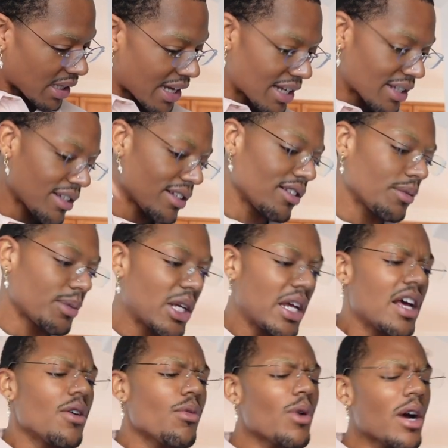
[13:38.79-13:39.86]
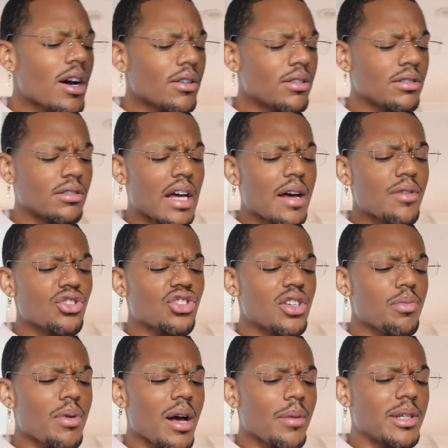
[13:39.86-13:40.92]
lasted a little bit. Well, she
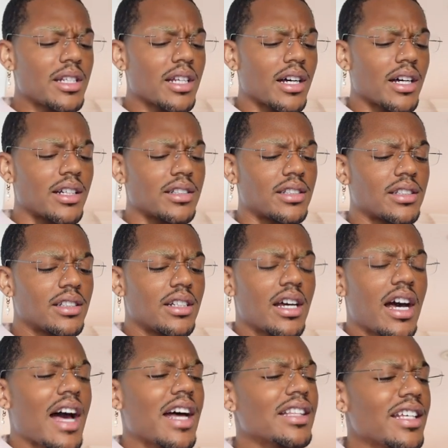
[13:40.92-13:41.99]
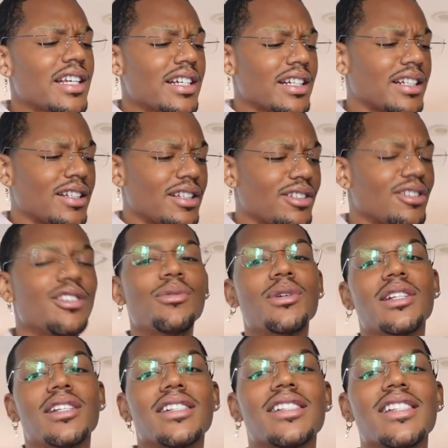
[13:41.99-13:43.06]
probably does. I think, you know what
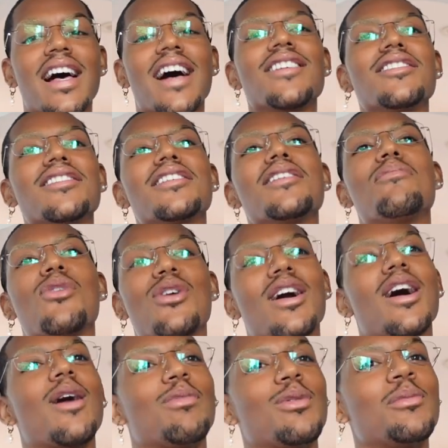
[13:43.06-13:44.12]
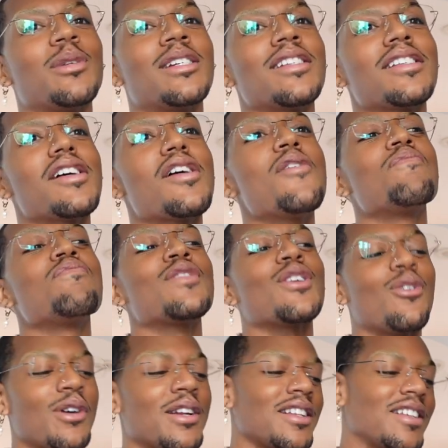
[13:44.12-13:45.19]
it is? I just get more compliments
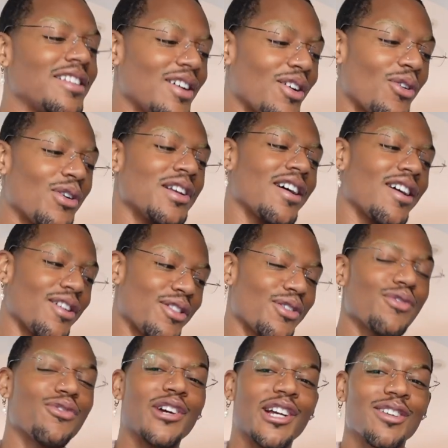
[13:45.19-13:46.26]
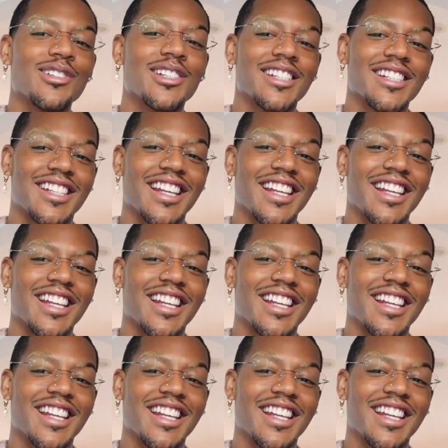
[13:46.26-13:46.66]
on other fragrances